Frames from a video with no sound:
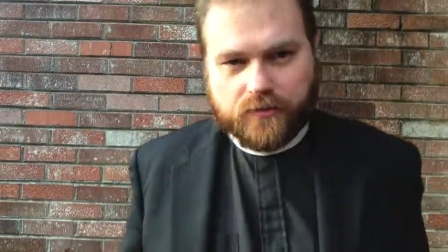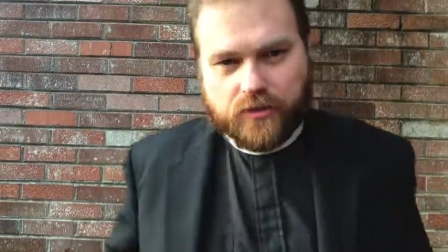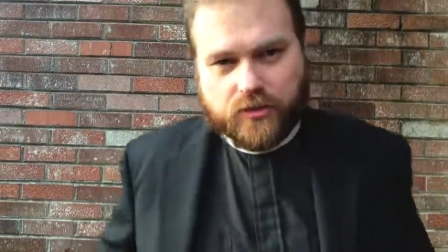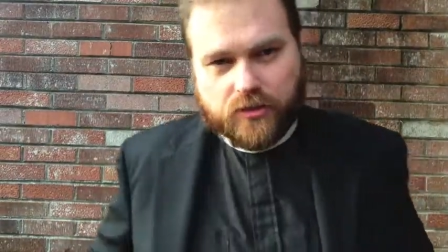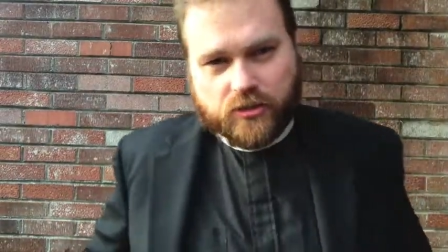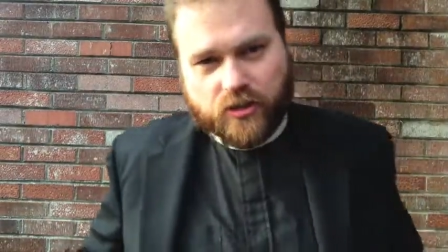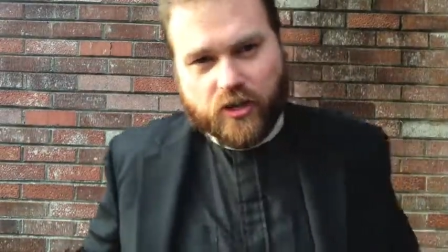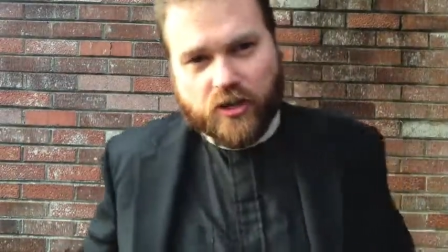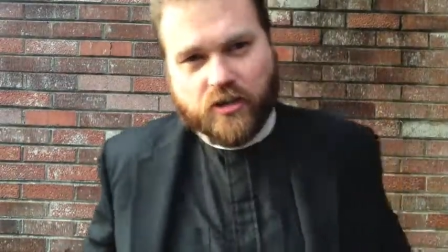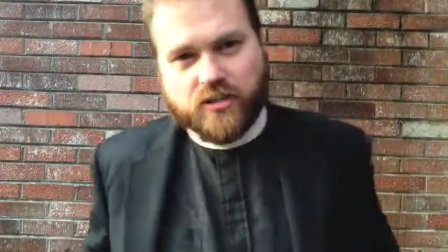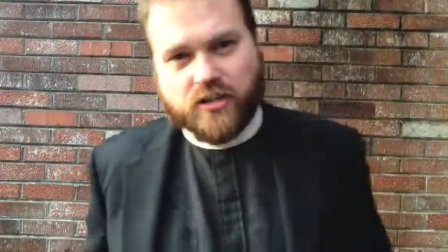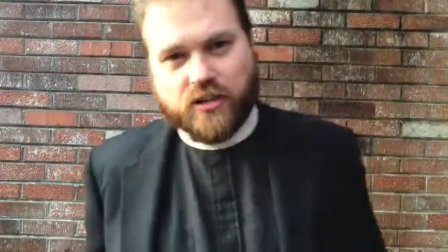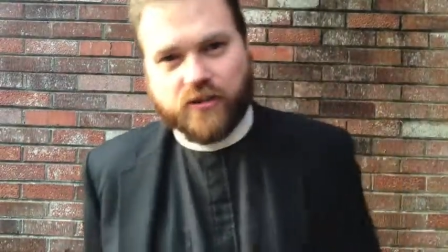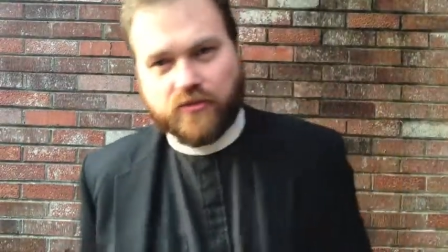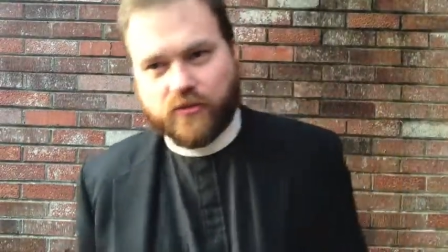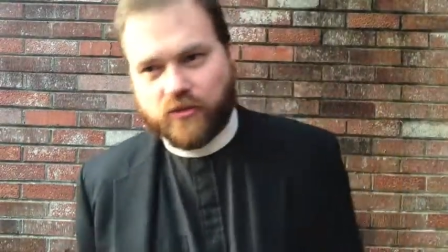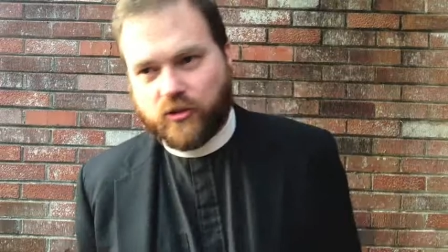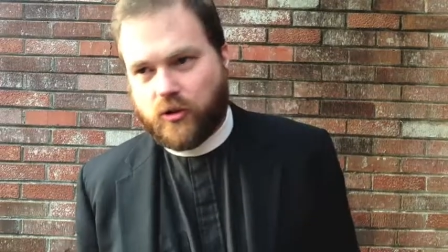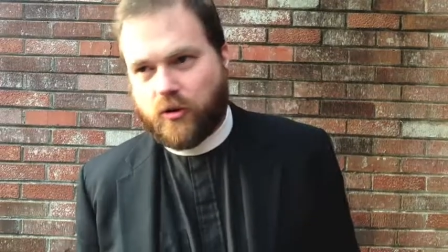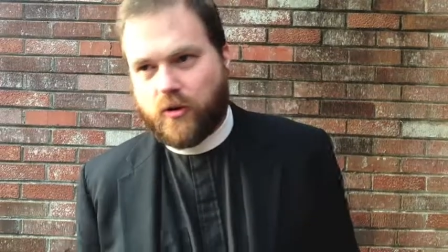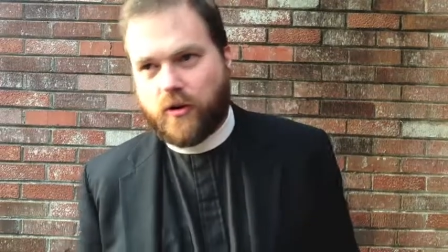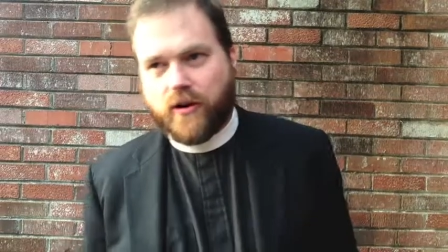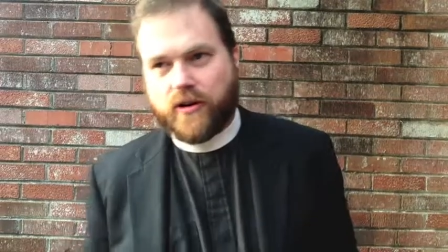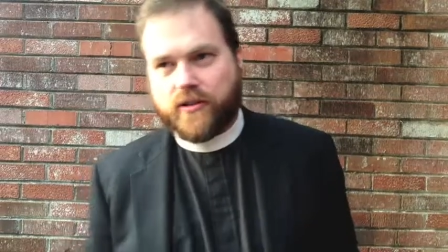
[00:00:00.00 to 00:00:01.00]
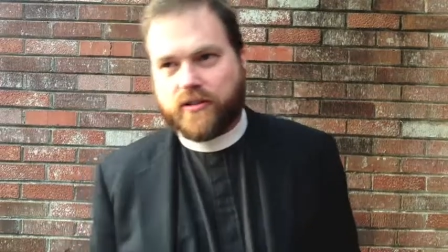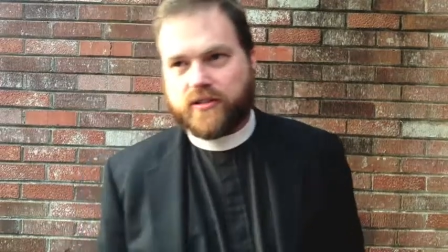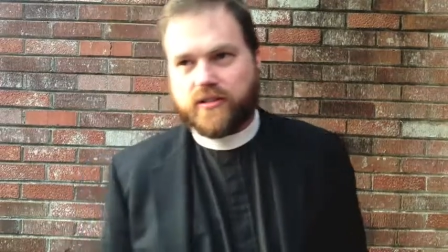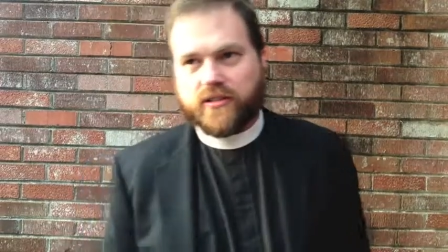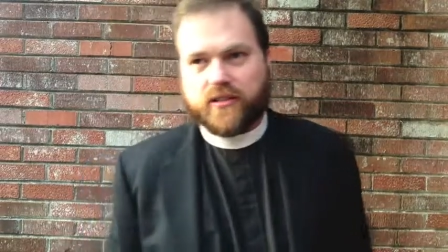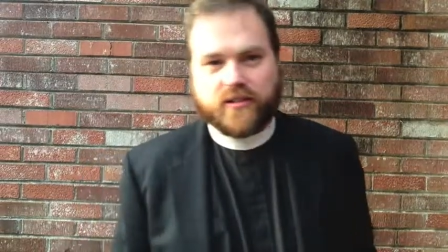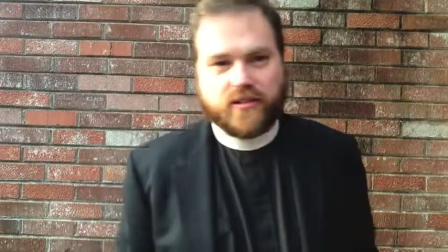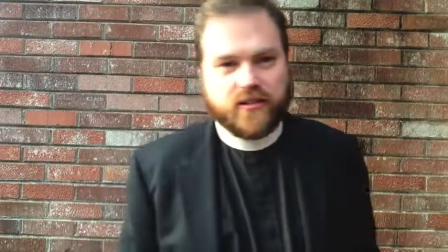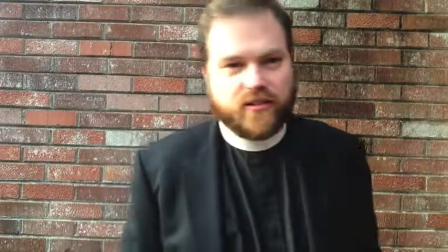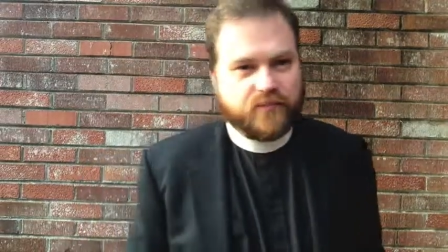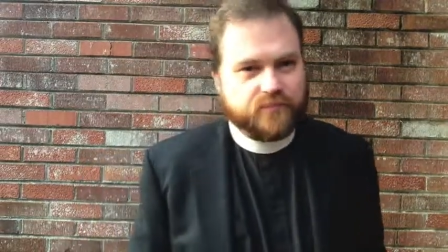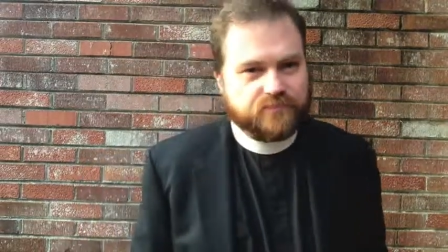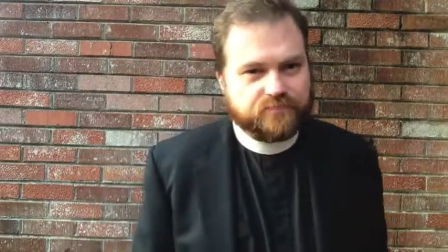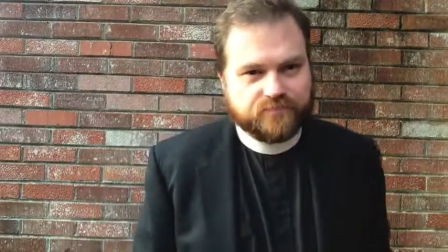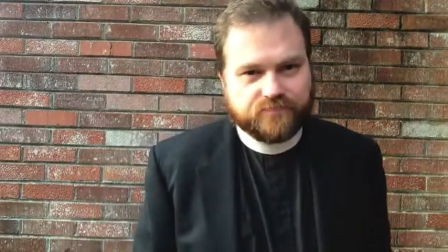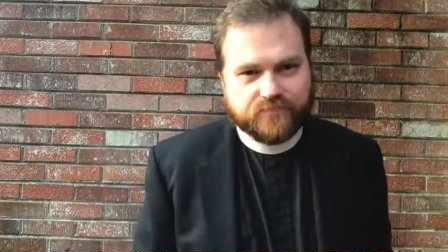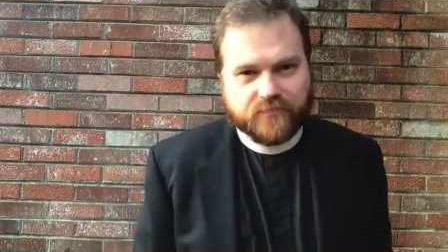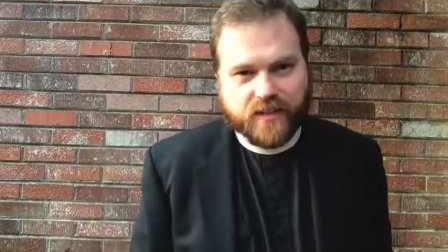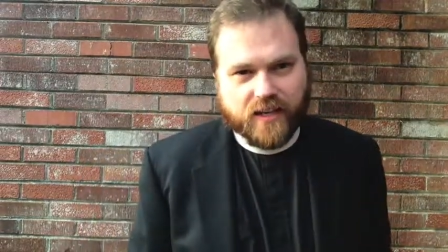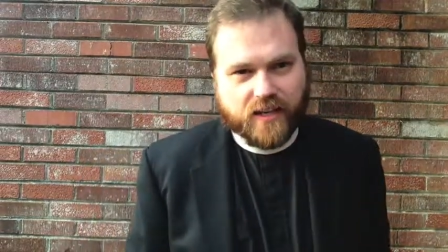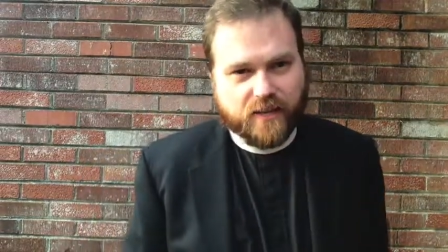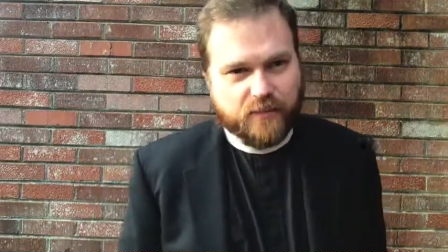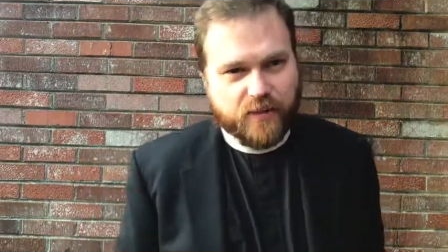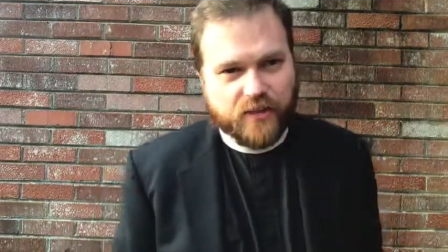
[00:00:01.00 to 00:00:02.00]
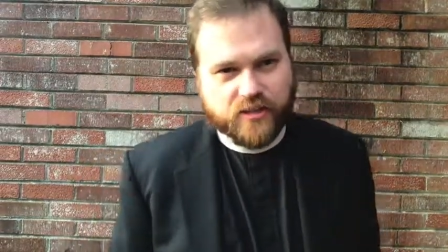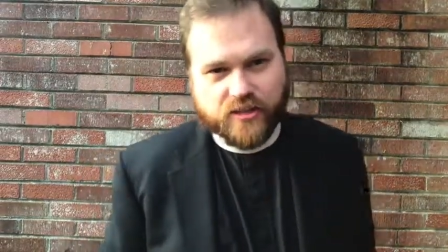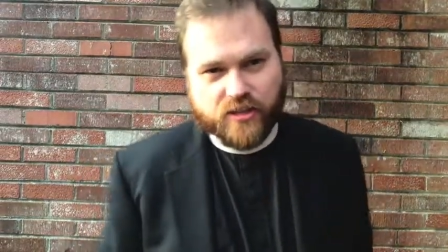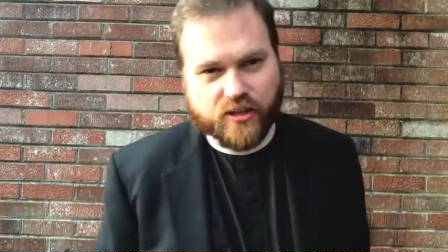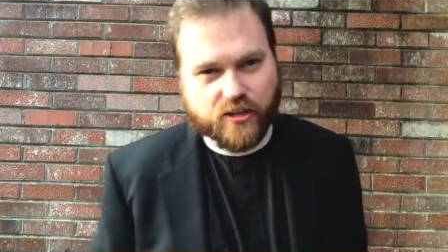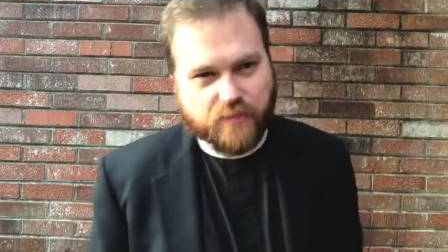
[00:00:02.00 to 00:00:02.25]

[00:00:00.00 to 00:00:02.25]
Starring Jennifer Lawrence and a bunch of